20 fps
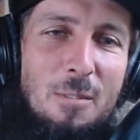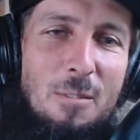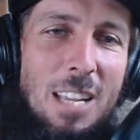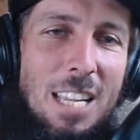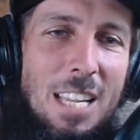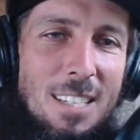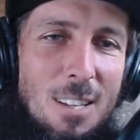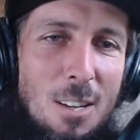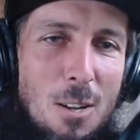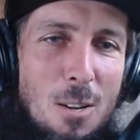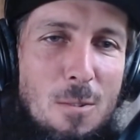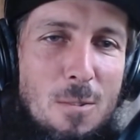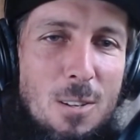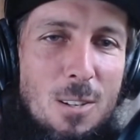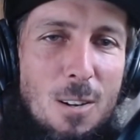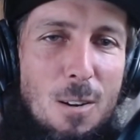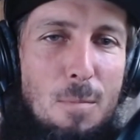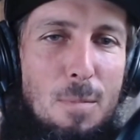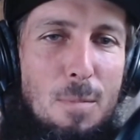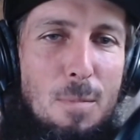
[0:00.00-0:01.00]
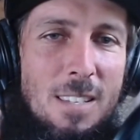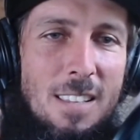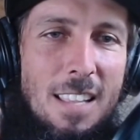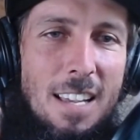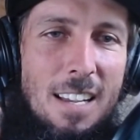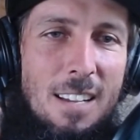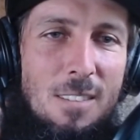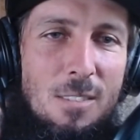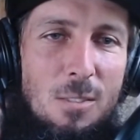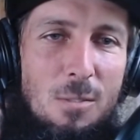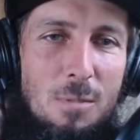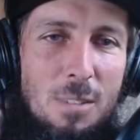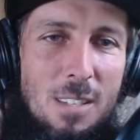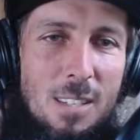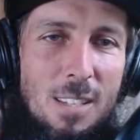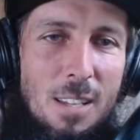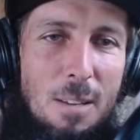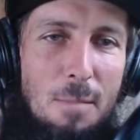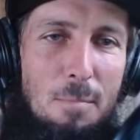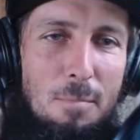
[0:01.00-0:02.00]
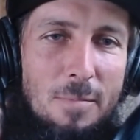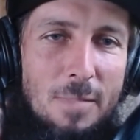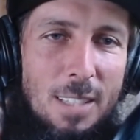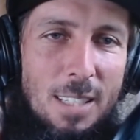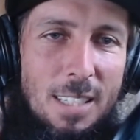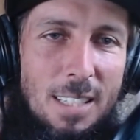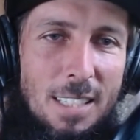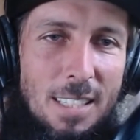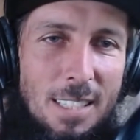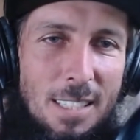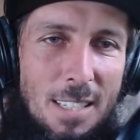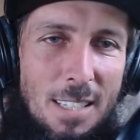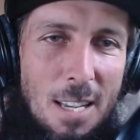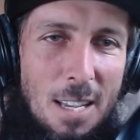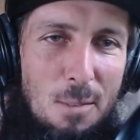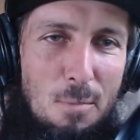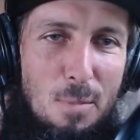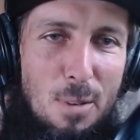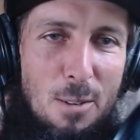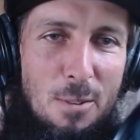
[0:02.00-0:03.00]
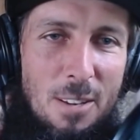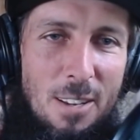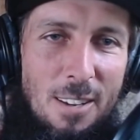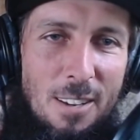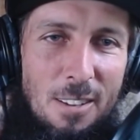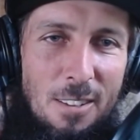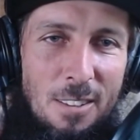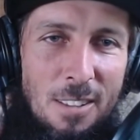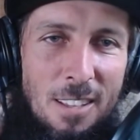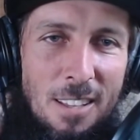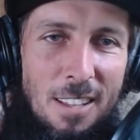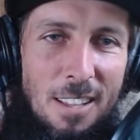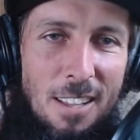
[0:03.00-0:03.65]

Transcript: We got 2 Germans in the house. What's up? Das Boot, y'all.